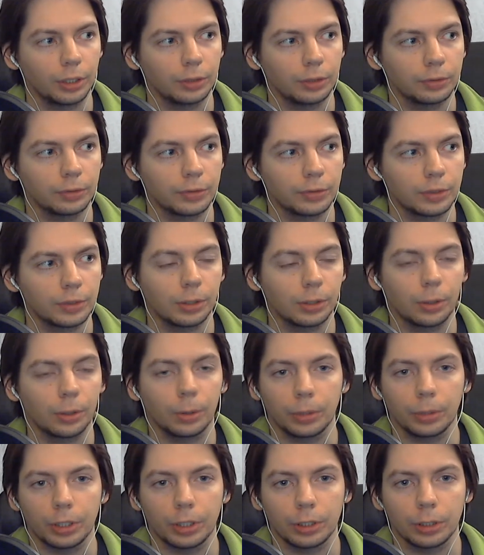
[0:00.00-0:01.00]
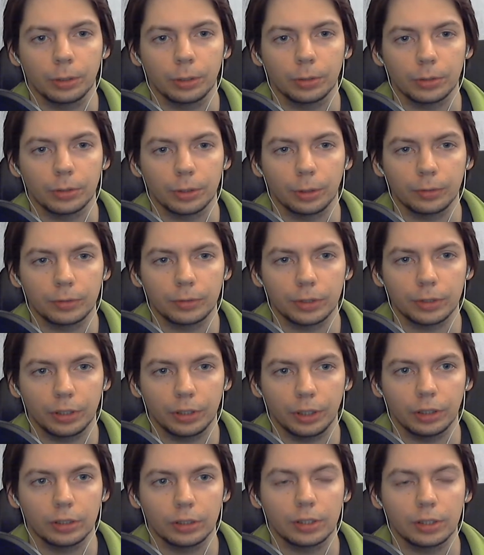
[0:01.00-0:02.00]
If the row it goes off
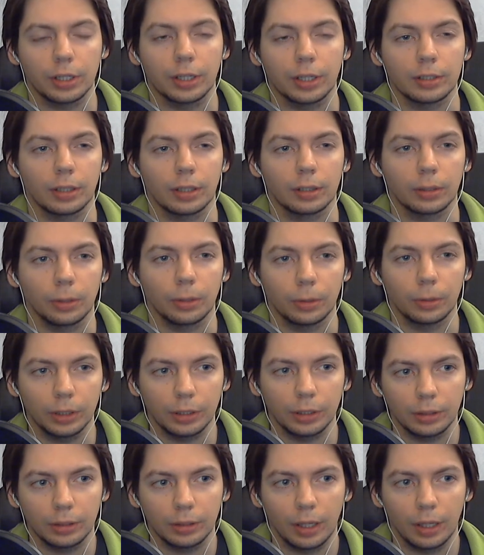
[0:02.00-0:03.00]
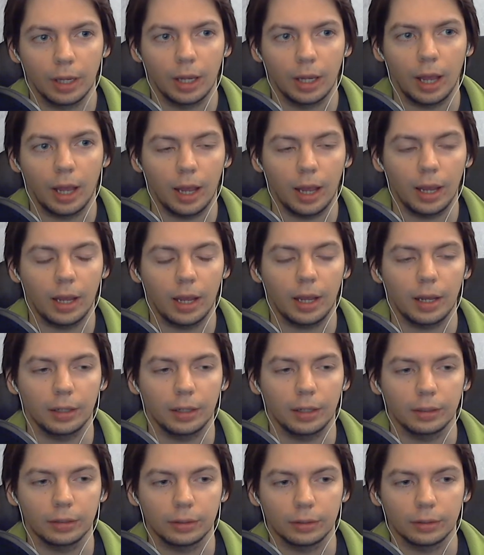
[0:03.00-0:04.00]
screen, it gets unloaded
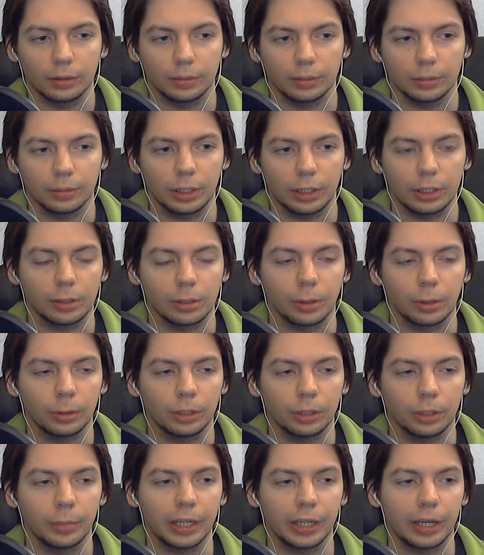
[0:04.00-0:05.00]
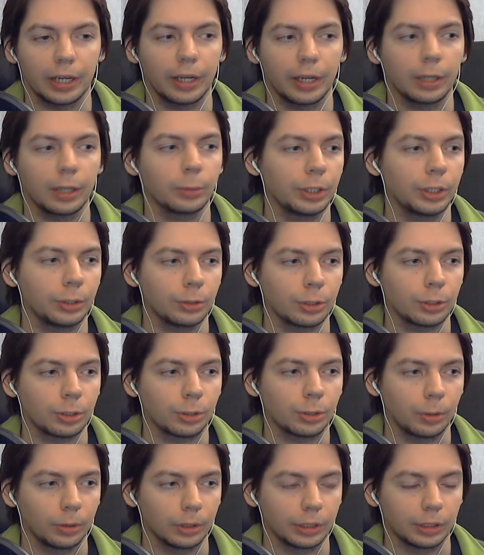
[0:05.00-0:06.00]
and uh, it's loaded back again when you
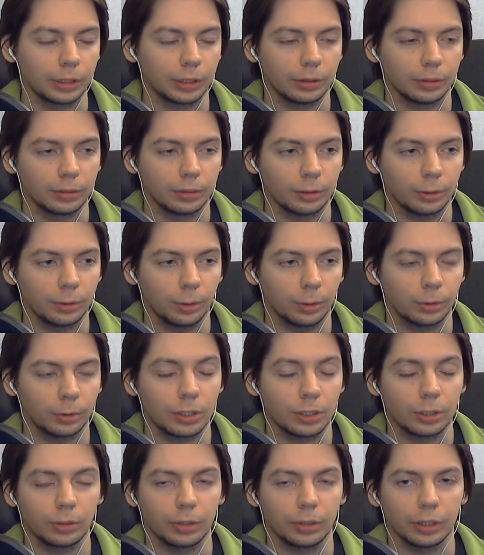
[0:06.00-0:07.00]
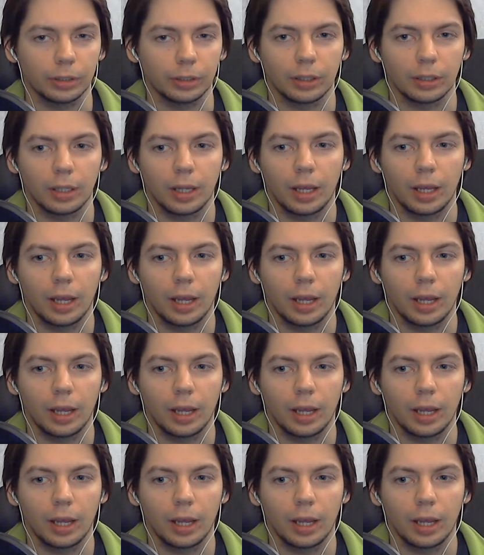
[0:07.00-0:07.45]
scroll it on the screen.